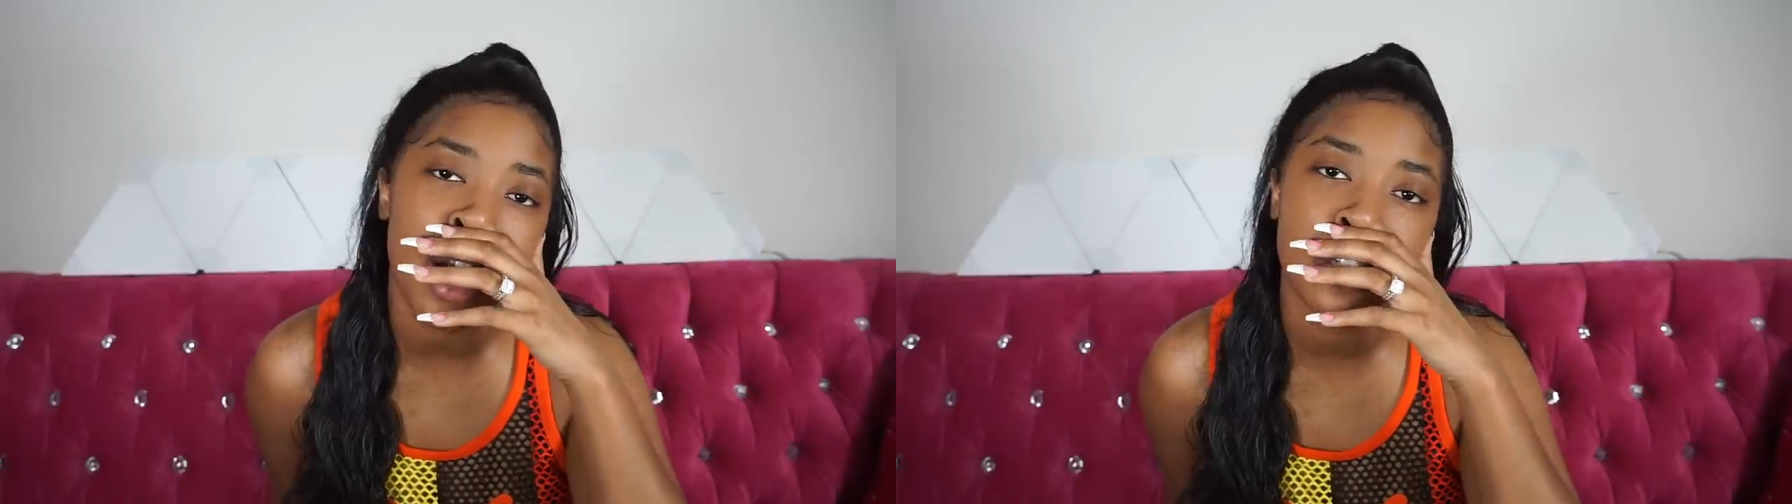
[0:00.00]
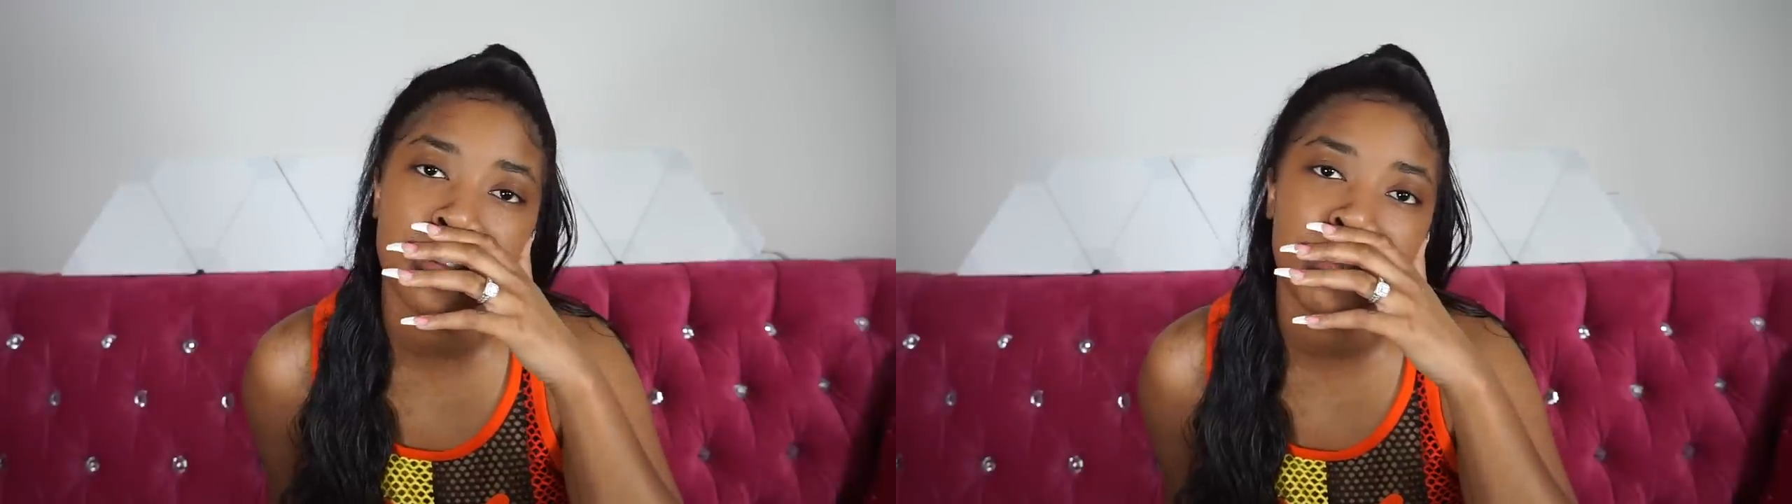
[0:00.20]

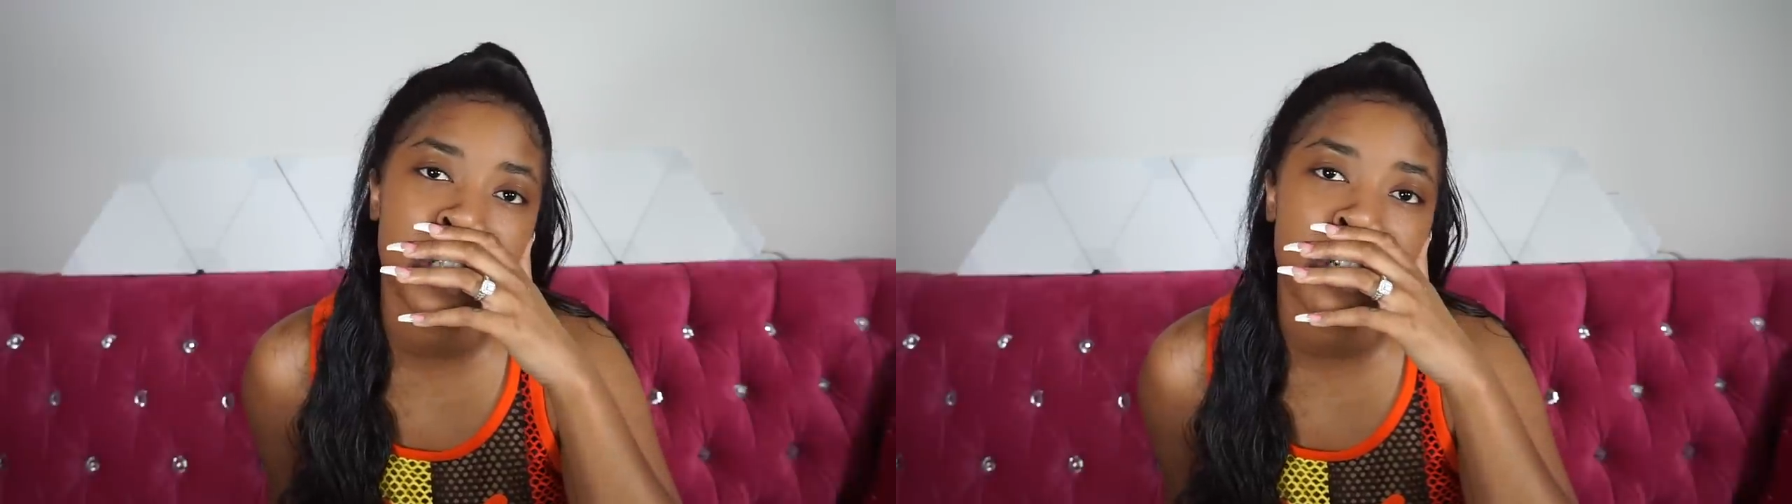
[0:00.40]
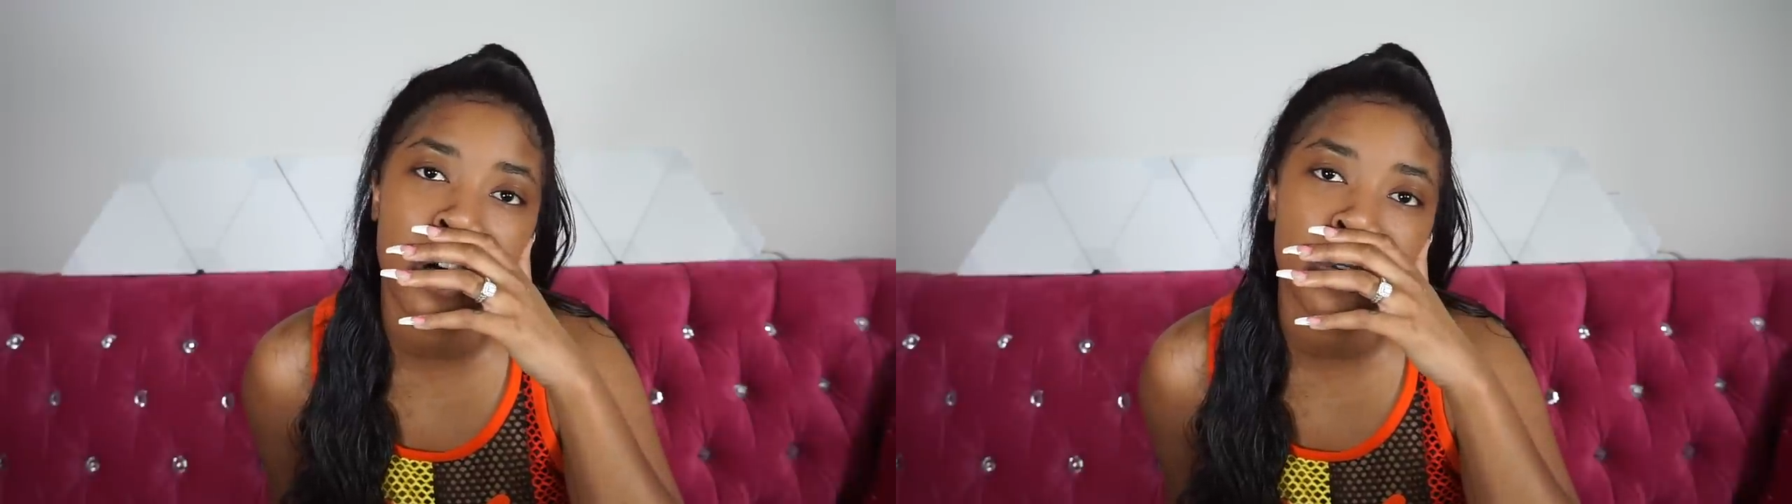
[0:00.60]
I don't even
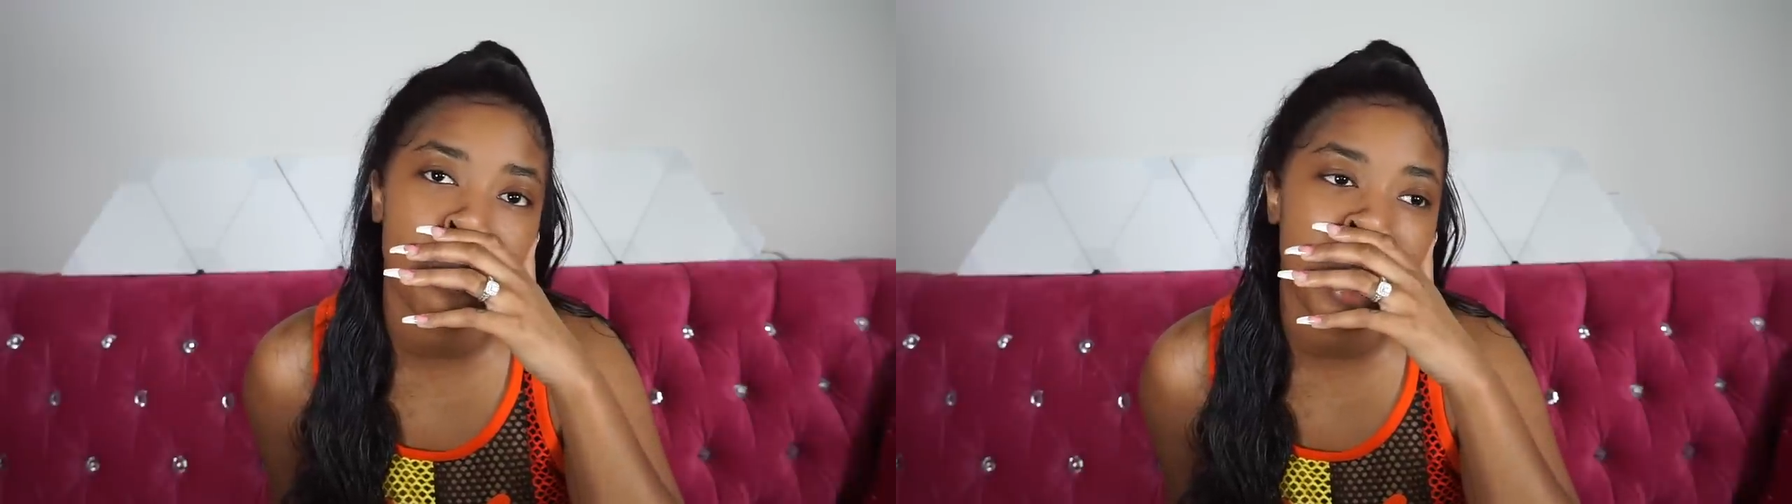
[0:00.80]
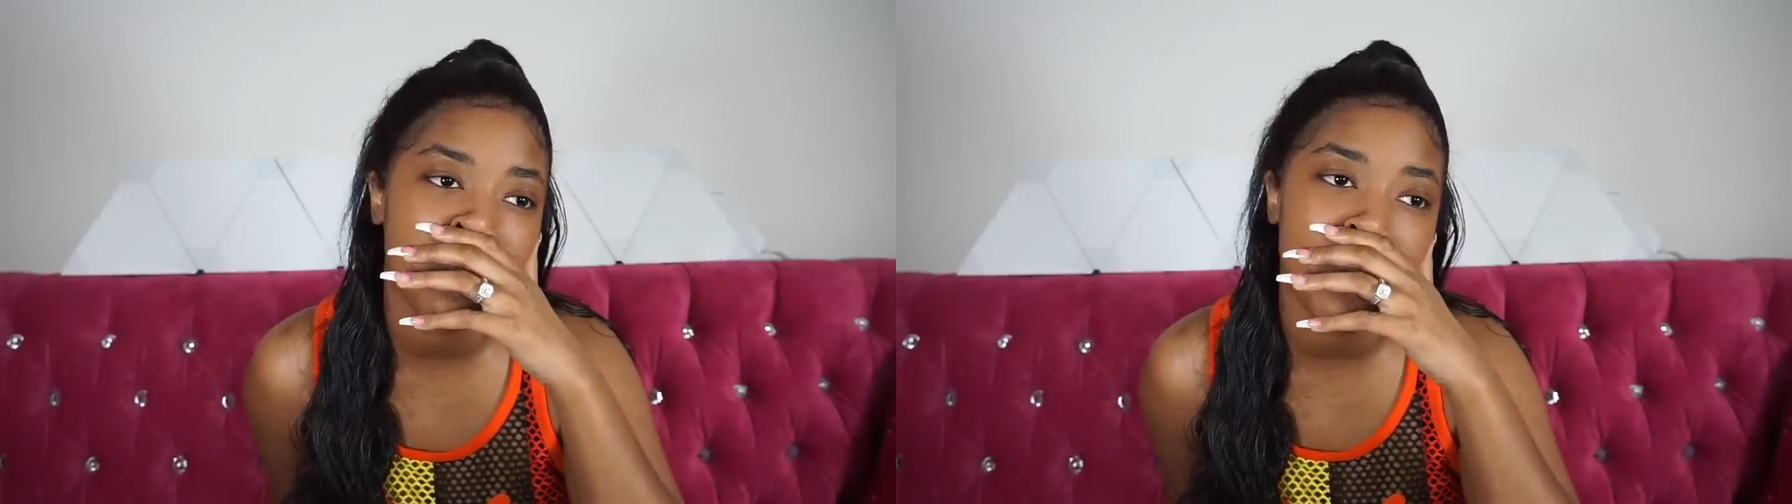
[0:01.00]
need to call
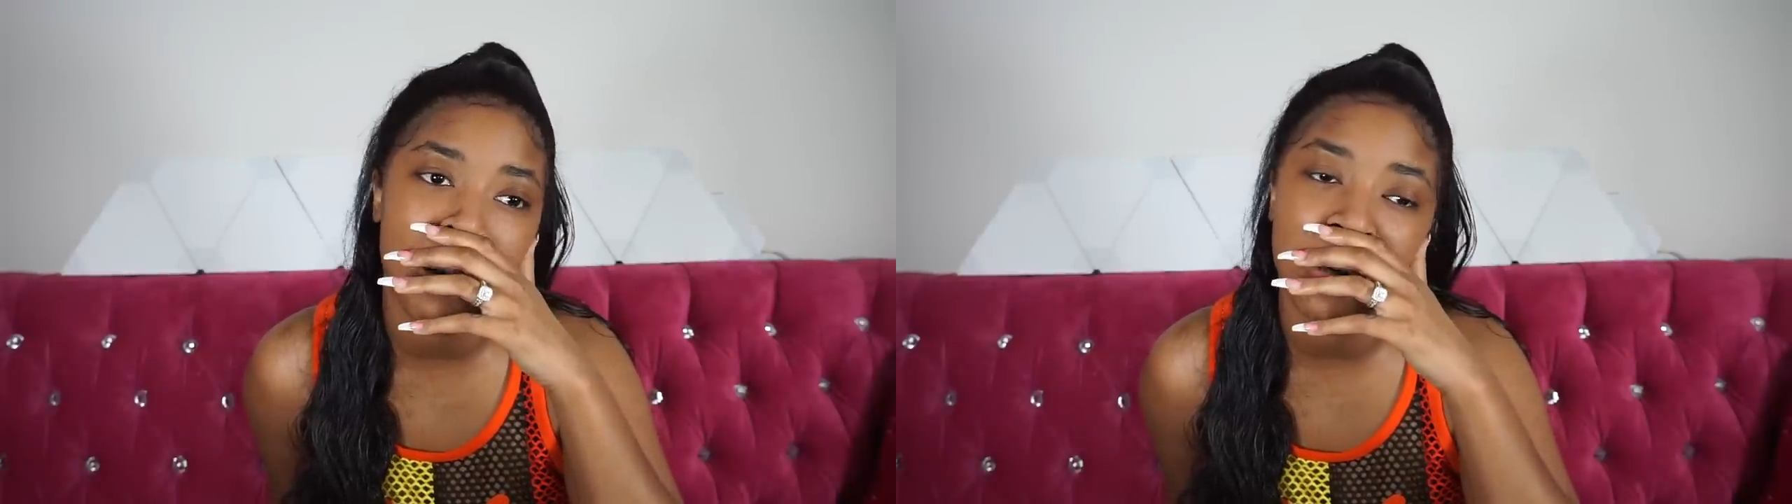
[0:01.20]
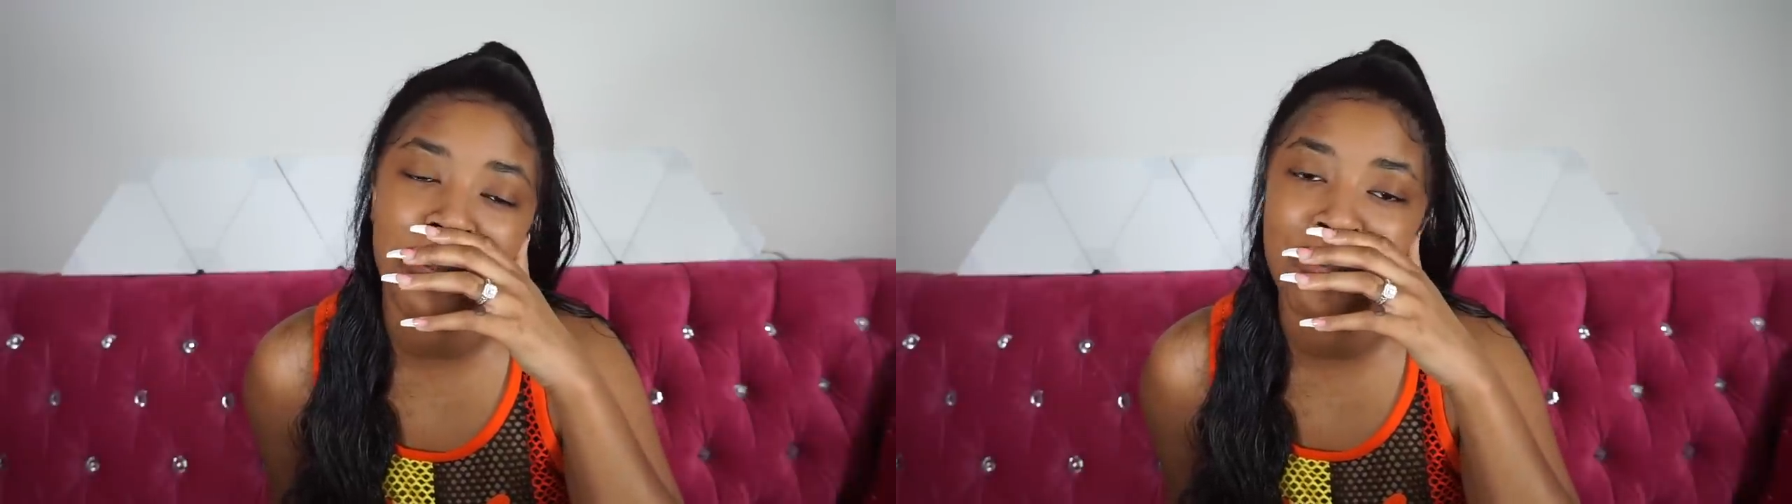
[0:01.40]
nobody mama,